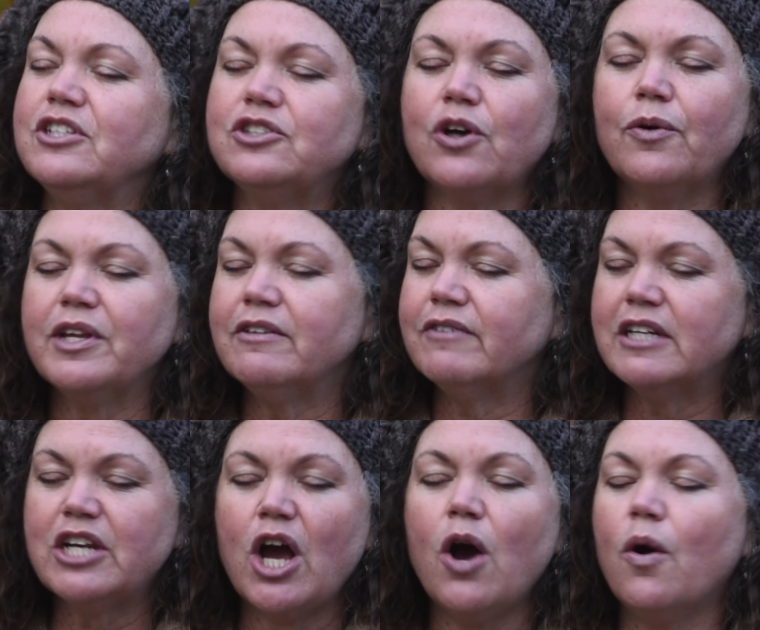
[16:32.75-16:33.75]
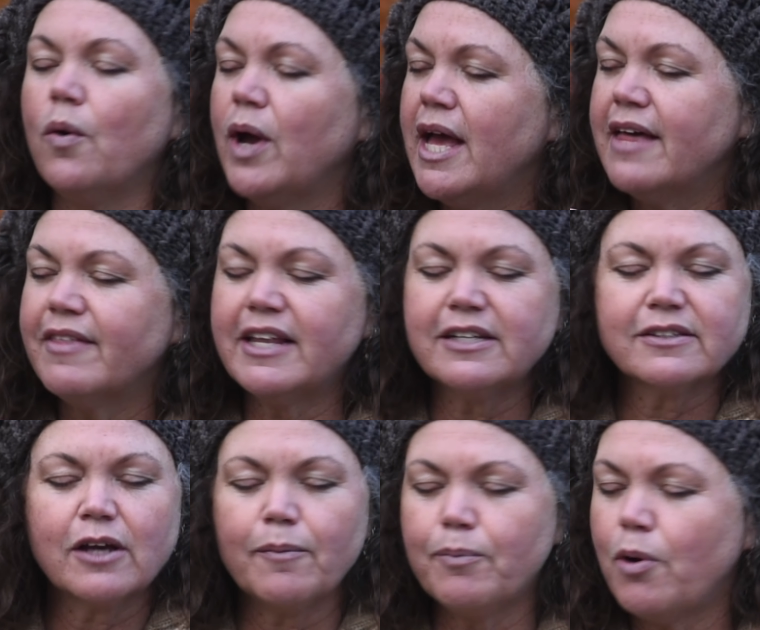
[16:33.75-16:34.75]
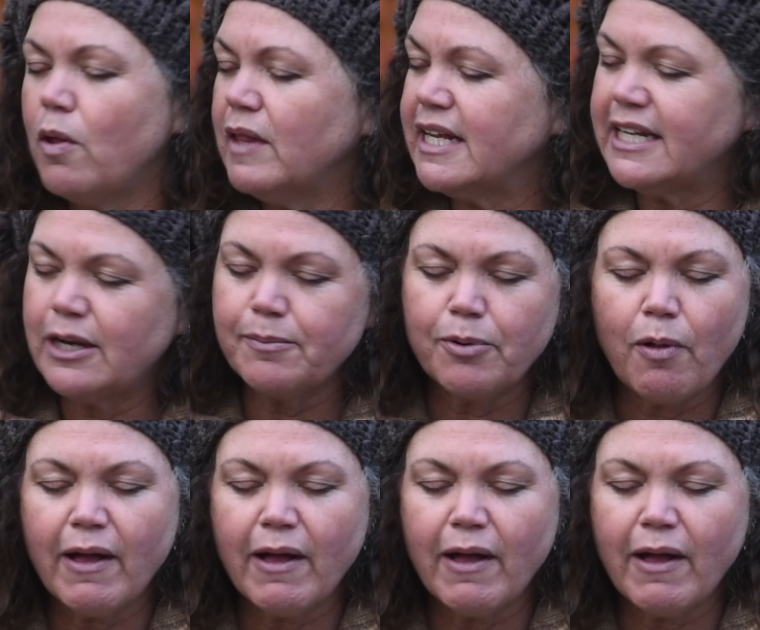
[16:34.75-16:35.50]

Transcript: you don't even know that is pulling in, and